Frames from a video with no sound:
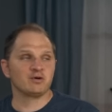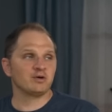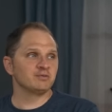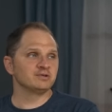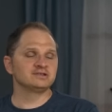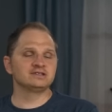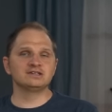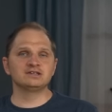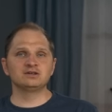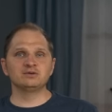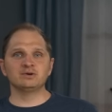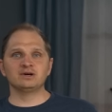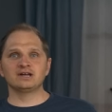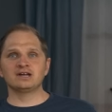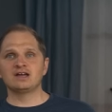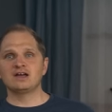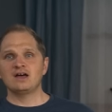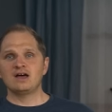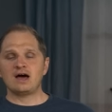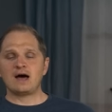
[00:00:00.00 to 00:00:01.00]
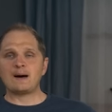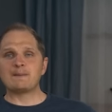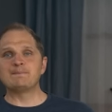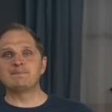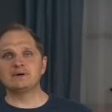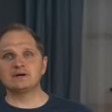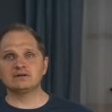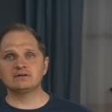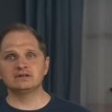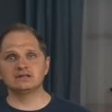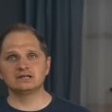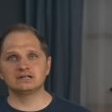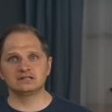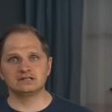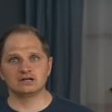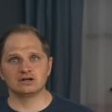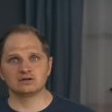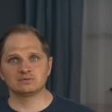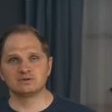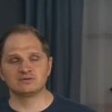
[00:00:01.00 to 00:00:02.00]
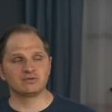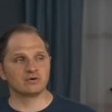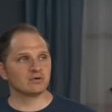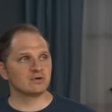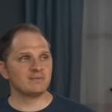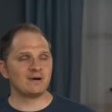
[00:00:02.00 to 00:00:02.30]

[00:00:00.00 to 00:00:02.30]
What was he doing a billion years before?